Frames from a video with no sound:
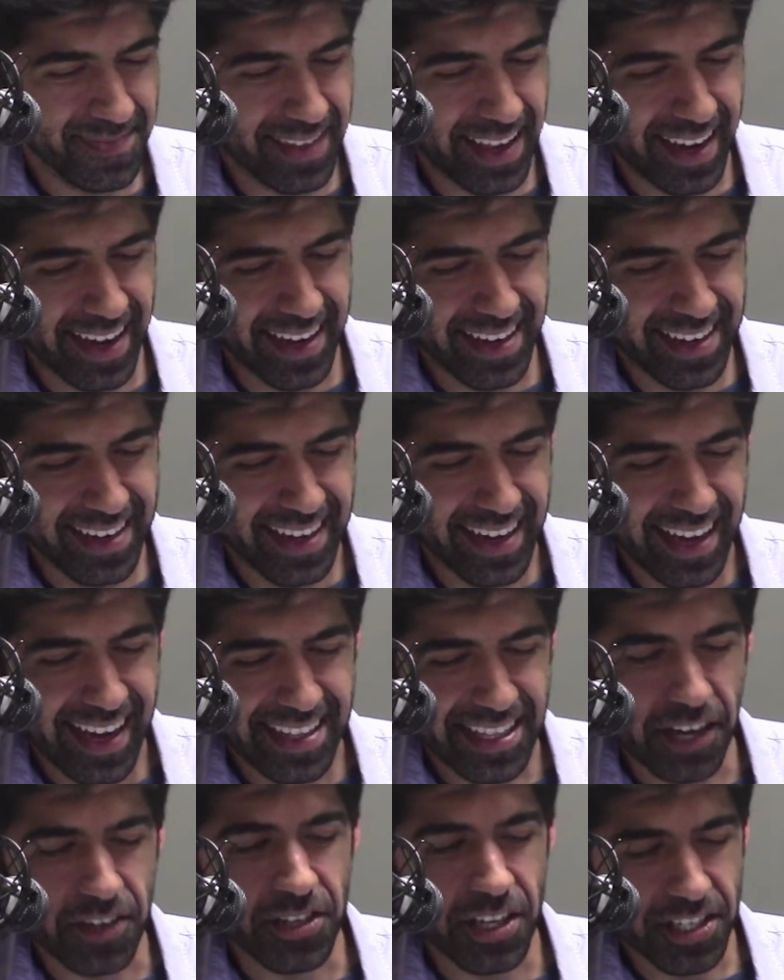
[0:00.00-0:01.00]
Yeah,
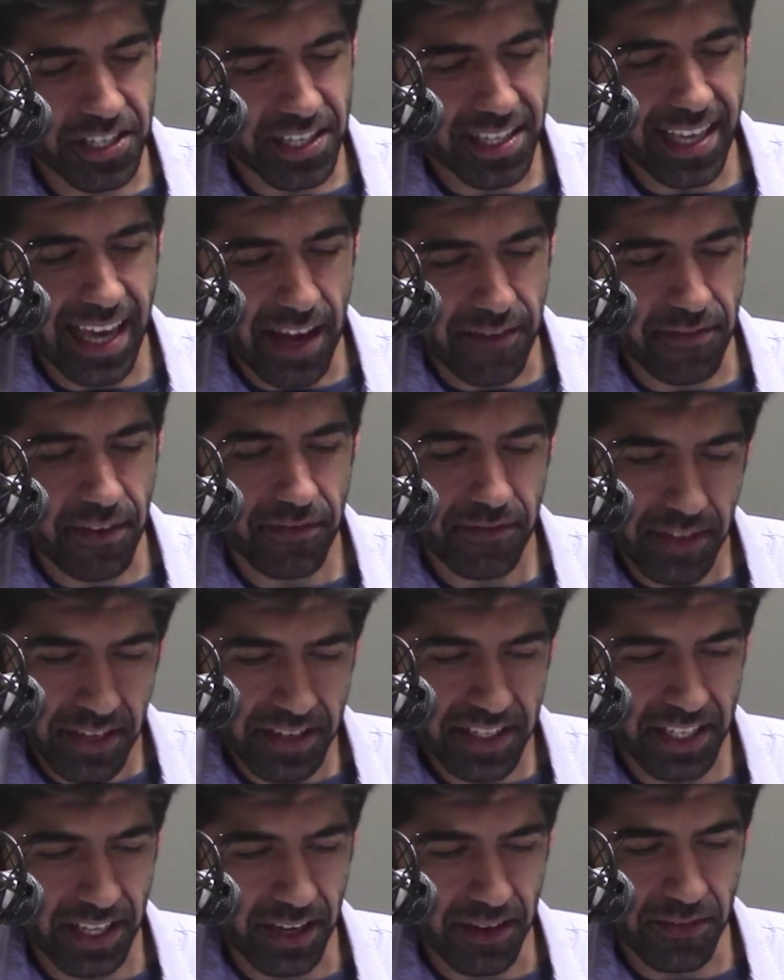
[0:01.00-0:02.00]
they're ditching the FMV
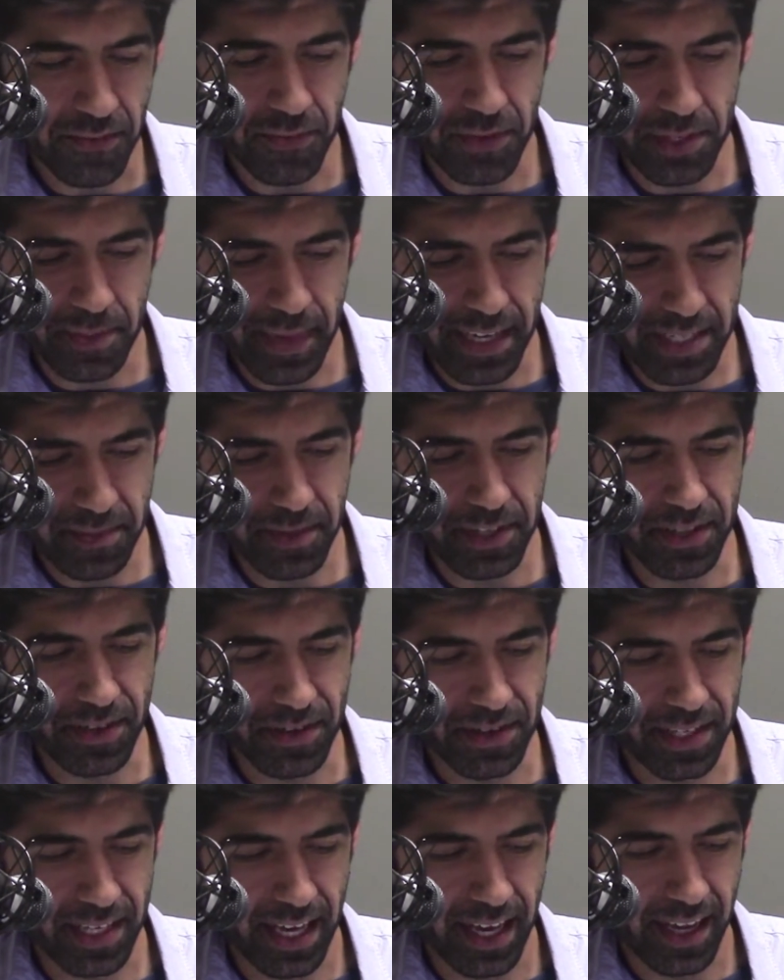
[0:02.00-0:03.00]
stuff, which makes me a
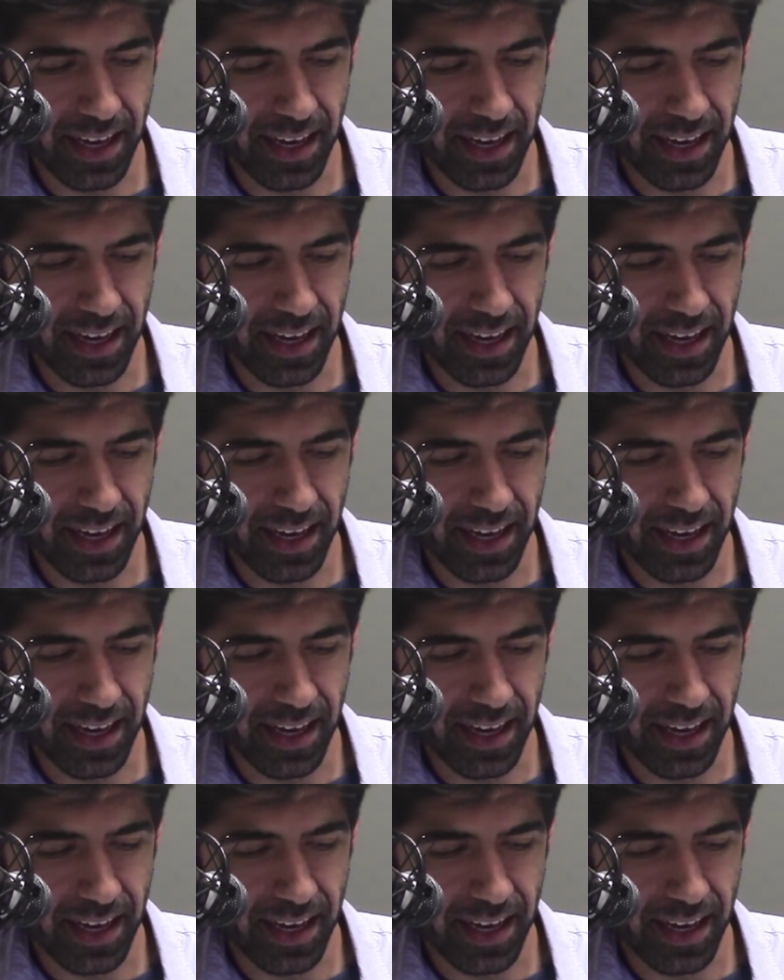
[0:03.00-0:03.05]
little sad.